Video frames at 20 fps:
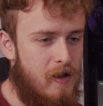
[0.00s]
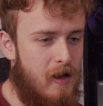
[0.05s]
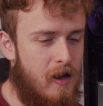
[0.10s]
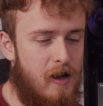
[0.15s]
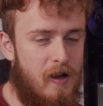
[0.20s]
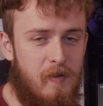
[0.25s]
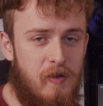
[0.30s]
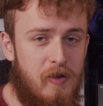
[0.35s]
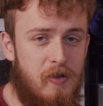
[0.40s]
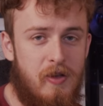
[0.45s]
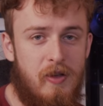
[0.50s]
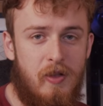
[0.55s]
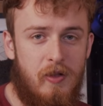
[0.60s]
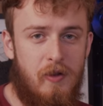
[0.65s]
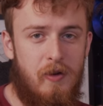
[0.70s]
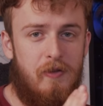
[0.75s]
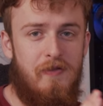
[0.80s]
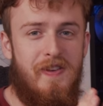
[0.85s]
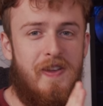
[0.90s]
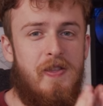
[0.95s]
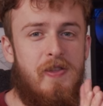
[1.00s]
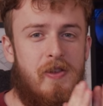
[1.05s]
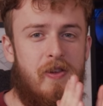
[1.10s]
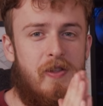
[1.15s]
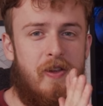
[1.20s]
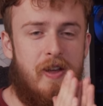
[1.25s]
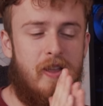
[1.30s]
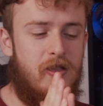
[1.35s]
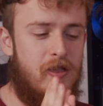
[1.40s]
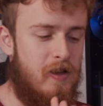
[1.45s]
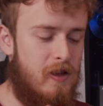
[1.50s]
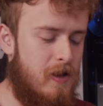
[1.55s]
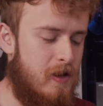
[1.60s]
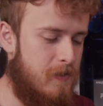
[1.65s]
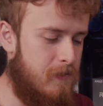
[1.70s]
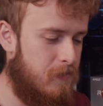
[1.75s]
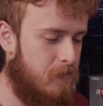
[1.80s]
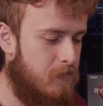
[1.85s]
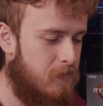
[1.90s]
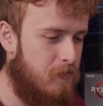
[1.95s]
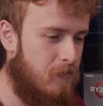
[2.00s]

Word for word: Um, you see the little fins on like the